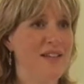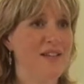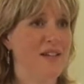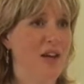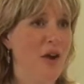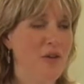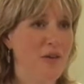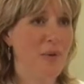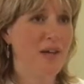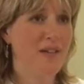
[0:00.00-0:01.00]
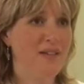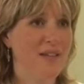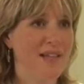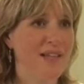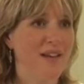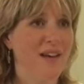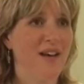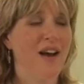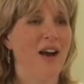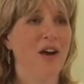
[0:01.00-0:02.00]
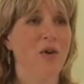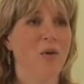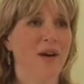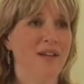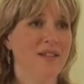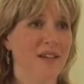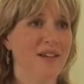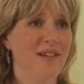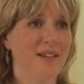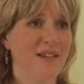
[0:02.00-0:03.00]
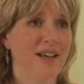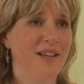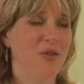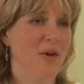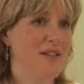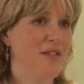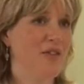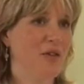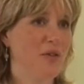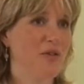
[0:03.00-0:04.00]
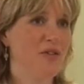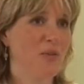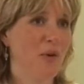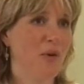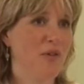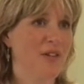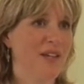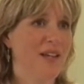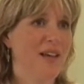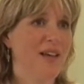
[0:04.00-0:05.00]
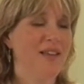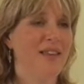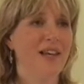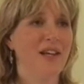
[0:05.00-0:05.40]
that an owner might see are quite subtle and quite difficult to spot. They